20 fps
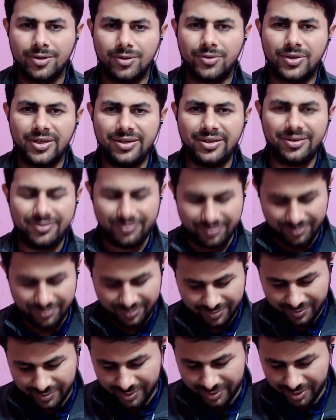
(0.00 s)
Okay,
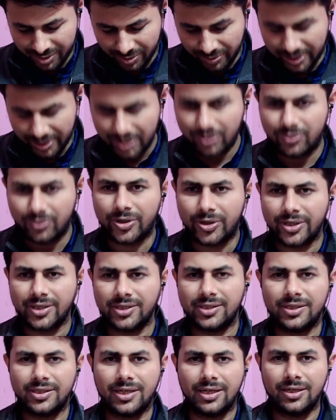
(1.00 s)
so we know what
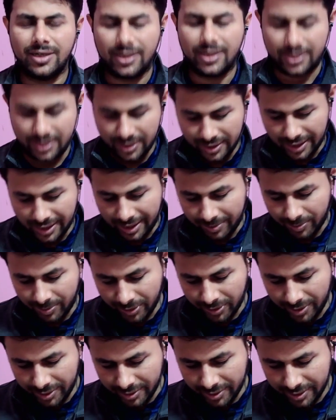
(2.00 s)
is an electric
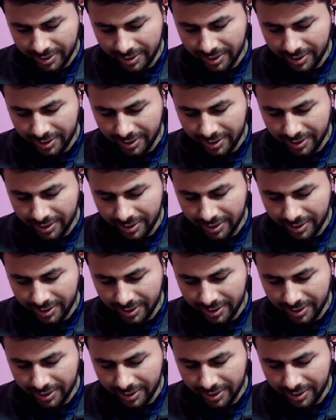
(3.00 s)
dipole.